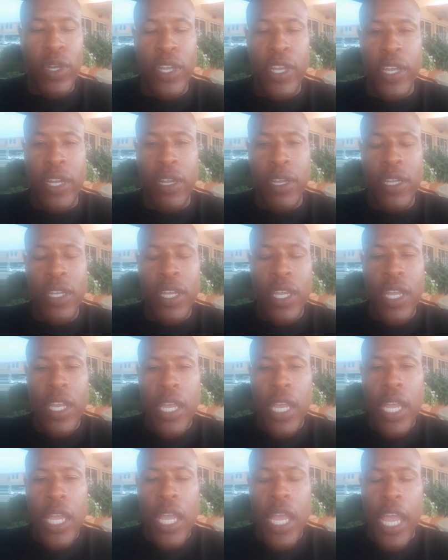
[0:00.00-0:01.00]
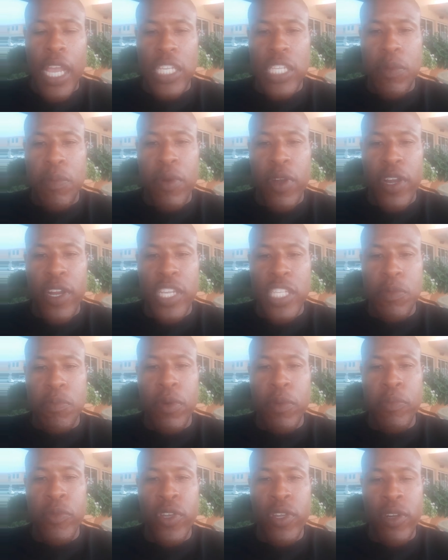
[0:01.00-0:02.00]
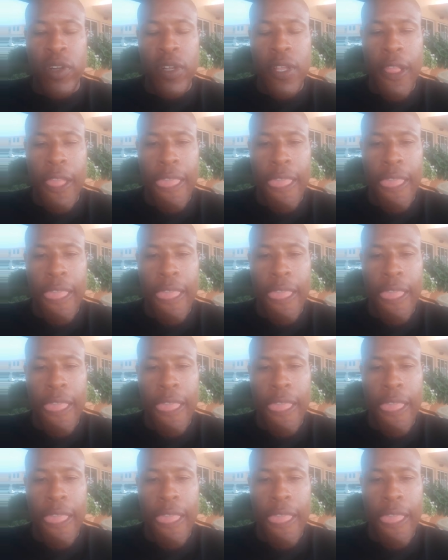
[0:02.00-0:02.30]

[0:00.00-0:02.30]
going to experience Bermuda